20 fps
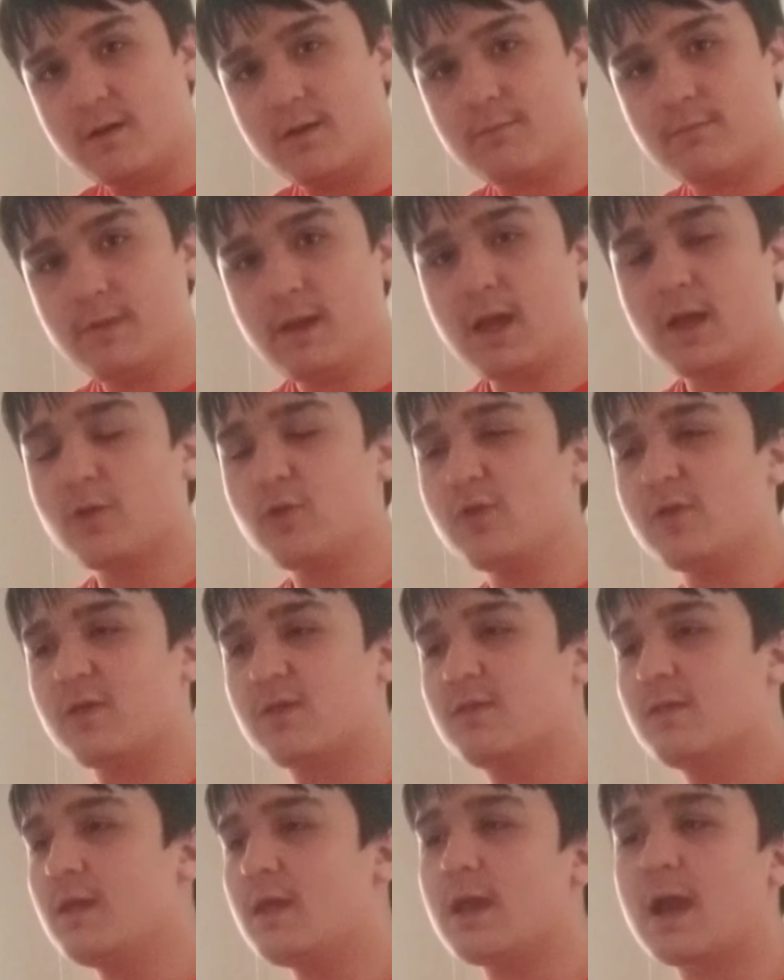We actually
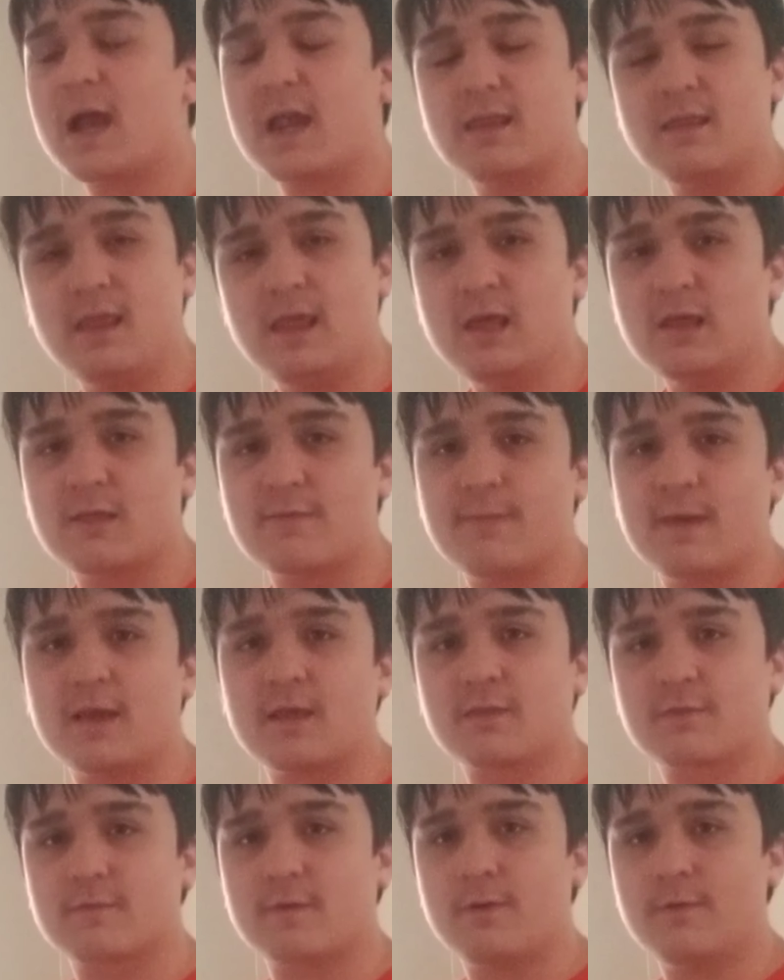see ideas
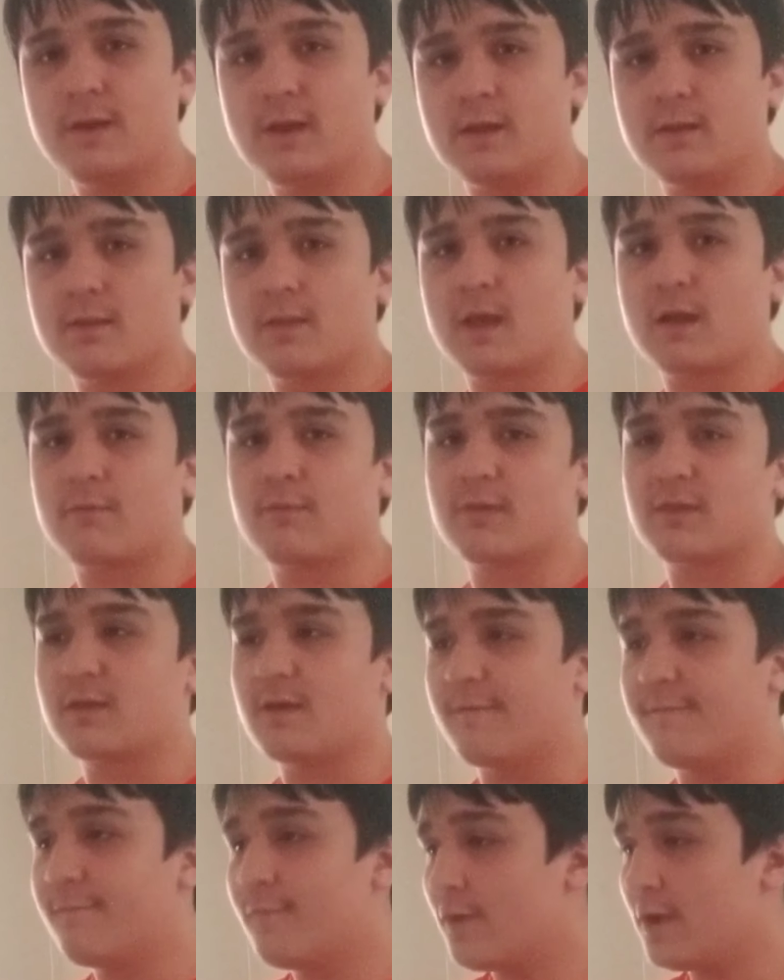being thrown in, like with
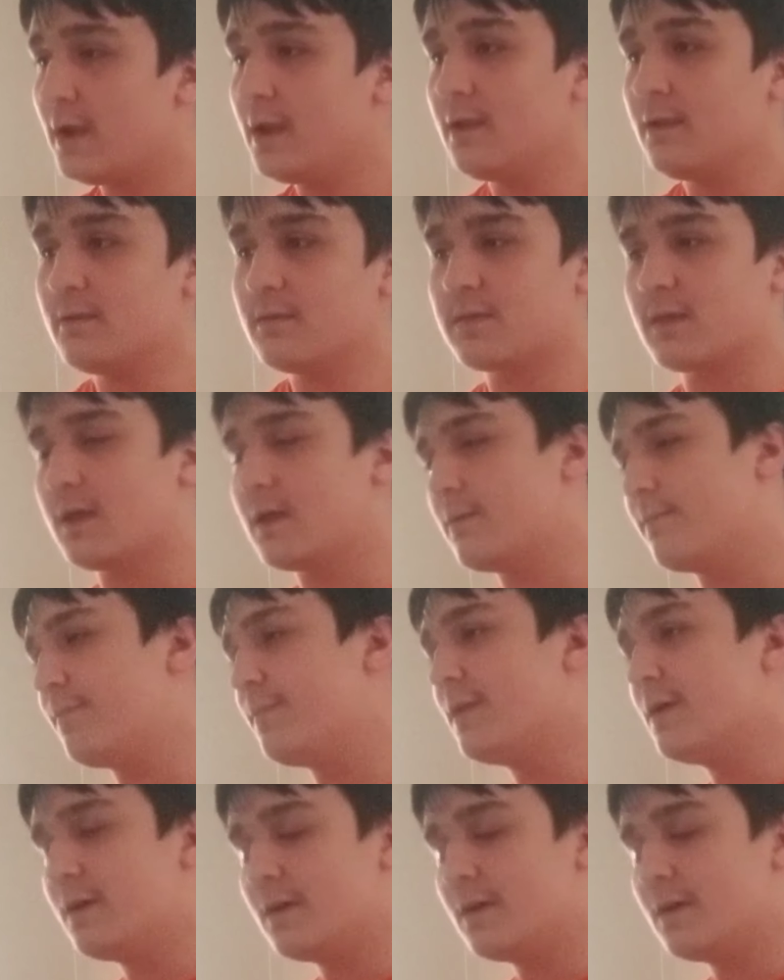Kafriz and